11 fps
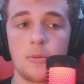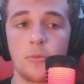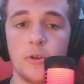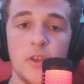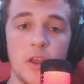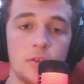
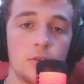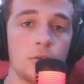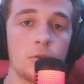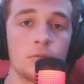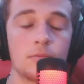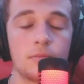When they
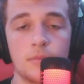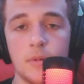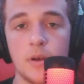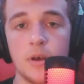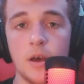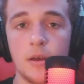do,
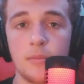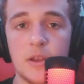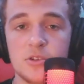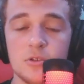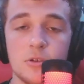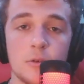
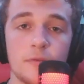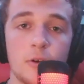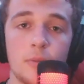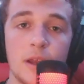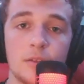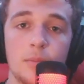make sure you
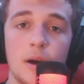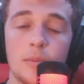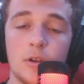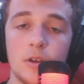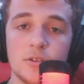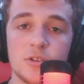refer back to
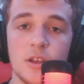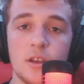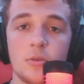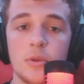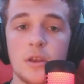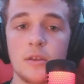Papa Guts'
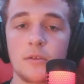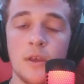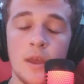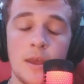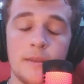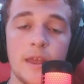channel because
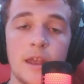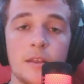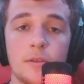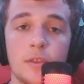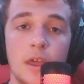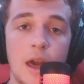that
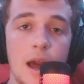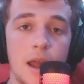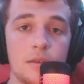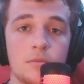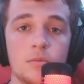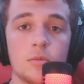is the
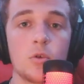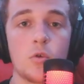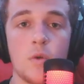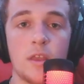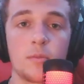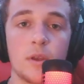guy
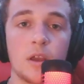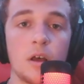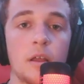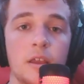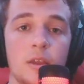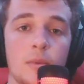who has been
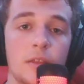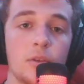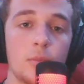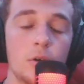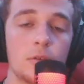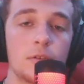calling him out the
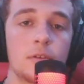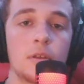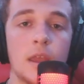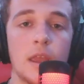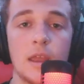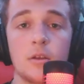most
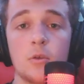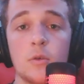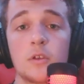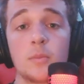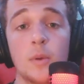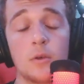and who
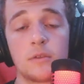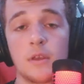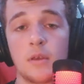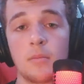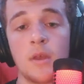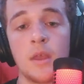exposed
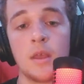him.